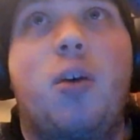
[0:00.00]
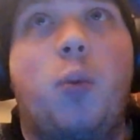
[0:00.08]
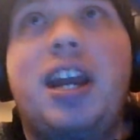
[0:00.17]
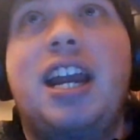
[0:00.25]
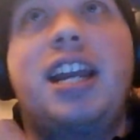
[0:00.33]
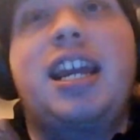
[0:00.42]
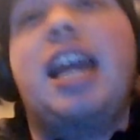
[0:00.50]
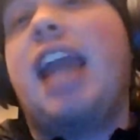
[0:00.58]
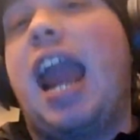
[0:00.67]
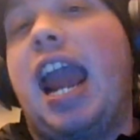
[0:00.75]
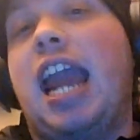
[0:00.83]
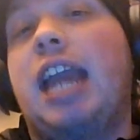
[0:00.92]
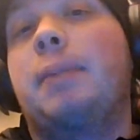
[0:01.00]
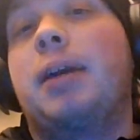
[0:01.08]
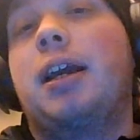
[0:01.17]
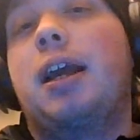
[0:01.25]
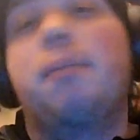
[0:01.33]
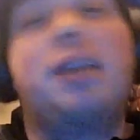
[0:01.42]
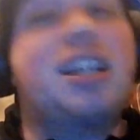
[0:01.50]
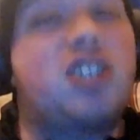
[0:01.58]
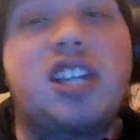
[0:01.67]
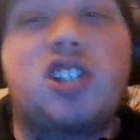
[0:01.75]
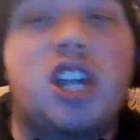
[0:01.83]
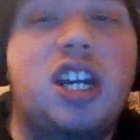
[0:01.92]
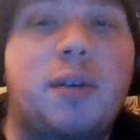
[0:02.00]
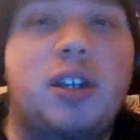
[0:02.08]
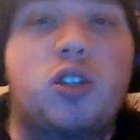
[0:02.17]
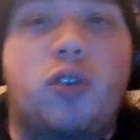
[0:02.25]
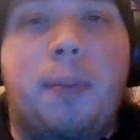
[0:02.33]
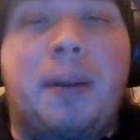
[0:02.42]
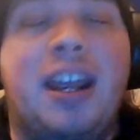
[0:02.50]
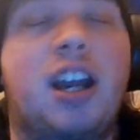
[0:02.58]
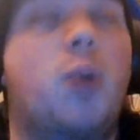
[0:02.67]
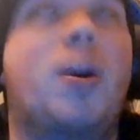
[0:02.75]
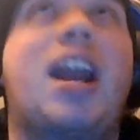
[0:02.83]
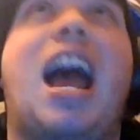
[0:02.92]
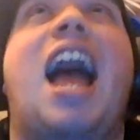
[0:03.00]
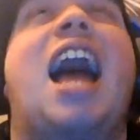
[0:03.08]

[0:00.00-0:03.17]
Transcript: We didn't get a game because SJWs were ripping in a new one.